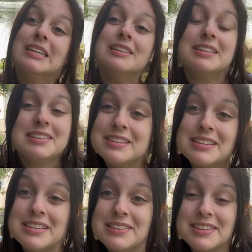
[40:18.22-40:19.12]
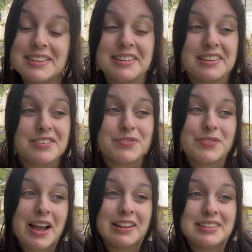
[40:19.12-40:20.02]
'tis the season,
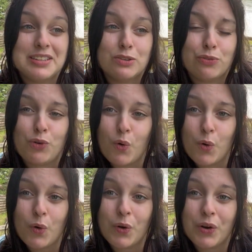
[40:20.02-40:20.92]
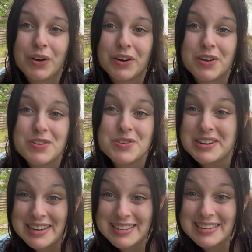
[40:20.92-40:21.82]
at least for the
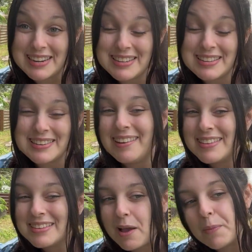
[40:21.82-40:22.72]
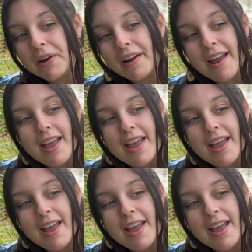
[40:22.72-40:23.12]
United States in the summer.